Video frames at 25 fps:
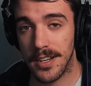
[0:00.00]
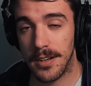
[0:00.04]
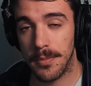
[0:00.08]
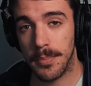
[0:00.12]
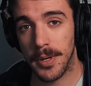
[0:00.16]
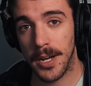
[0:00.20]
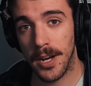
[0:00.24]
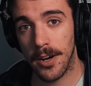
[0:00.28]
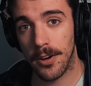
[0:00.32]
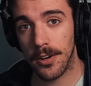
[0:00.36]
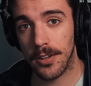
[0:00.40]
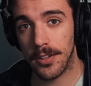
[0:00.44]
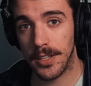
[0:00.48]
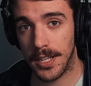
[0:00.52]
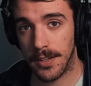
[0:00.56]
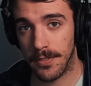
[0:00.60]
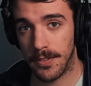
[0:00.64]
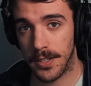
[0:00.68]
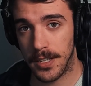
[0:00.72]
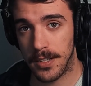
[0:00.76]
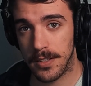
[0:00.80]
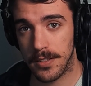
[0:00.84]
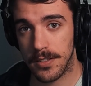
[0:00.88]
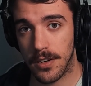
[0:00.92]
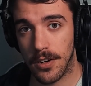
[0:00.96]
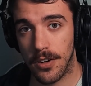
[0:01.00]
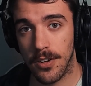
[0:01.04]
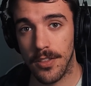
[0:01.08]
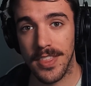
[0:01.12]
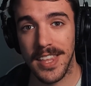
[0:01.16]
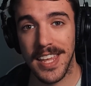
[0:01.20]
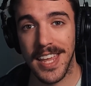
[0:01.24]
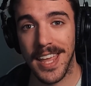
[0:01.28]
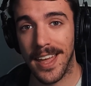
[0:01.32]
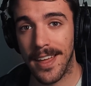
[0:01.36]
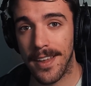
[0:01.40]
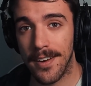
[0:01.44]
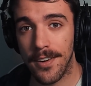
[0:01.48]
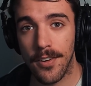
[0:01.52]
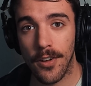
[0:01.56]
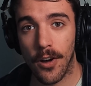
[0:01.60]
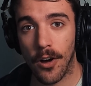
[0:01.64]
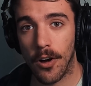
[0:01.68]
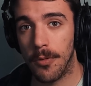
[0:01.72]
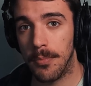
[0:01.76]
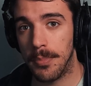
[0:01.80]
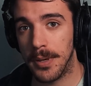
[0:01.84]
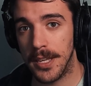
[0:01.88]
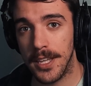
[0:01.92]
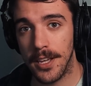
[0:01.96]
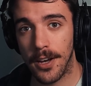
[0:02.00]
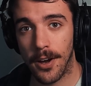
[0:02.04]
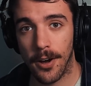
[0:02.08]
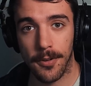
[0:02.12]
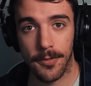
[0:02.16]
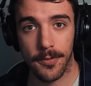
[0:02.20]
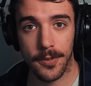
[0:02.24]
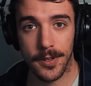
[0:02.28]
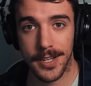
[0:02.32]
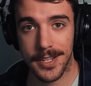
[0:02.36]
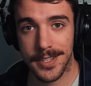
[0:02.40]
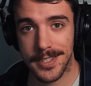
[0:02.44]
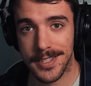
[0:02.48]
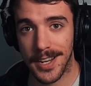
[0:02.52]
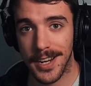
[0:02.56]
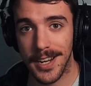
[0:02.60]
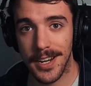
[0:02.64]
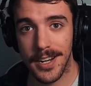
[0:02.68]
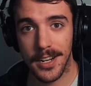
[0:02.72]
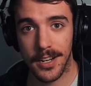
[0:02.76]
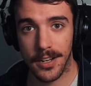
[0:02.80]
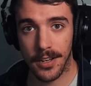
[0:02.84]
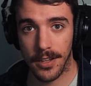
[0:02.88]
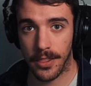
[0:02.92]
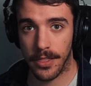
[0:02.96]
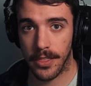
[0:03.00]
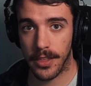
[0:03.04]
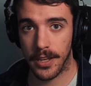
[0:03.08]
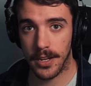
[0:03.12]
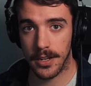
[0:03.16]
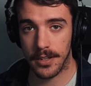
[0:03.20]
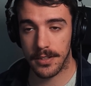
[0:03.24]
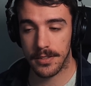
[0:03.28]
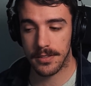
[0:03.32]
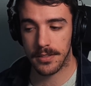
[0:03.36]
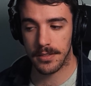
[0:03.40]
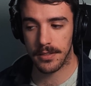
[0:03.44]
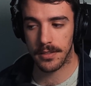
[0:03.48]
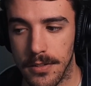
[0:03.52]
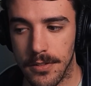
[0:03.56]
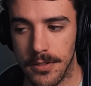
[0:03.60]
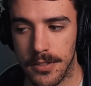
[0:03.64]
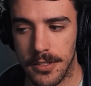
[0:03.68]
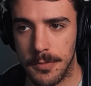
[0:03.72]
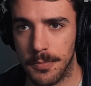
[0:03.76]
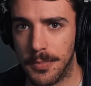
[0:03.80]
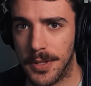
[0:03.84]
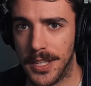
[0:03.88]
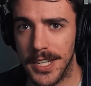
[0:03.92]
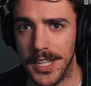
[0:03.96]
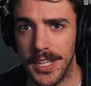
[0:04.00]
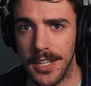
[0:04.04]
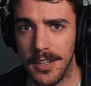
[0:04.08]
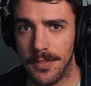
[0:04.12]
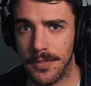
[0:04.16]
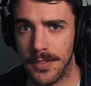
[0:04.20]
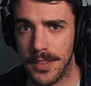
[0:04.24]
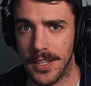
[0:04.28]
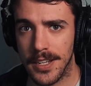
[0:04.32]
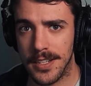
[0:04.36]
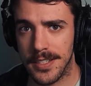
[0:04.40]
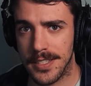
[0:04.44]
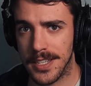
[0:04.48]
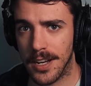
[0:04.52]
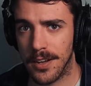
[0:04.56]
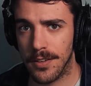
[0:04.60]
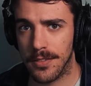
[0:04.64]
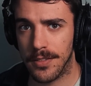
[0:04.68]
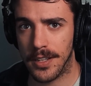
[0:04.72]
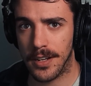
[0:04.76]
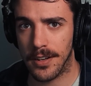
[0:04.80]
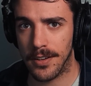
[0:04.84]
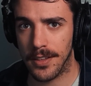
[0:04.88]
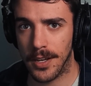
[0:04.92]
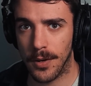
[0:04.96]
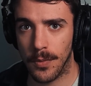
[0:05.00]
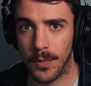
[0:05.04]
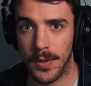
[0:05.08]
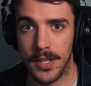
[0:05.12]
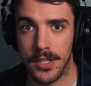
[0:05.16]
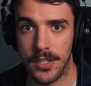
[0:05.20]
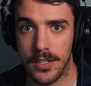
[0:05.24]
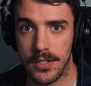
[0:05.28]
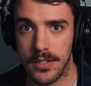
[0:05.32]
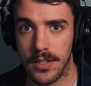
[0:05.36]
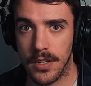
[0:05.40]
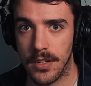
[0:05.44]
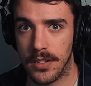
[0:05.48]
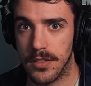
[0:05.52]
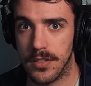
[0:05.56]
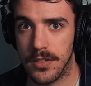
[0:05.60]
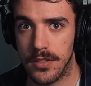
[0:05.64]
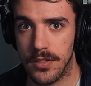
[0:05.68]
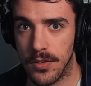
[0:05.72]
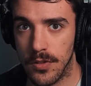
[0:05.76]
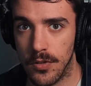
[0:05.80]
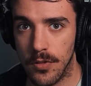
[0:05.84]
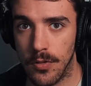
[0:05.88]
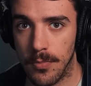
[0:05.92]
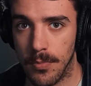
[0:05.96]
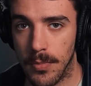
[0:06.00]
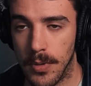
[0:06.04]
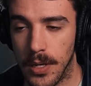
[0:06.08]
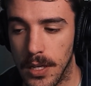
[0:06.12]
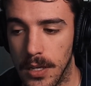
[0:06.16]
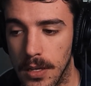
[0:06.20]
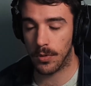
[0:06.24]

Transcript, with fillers: and empirical evidence aren't the end all be all for deciding on things. There's plenty of things out there that we just assume.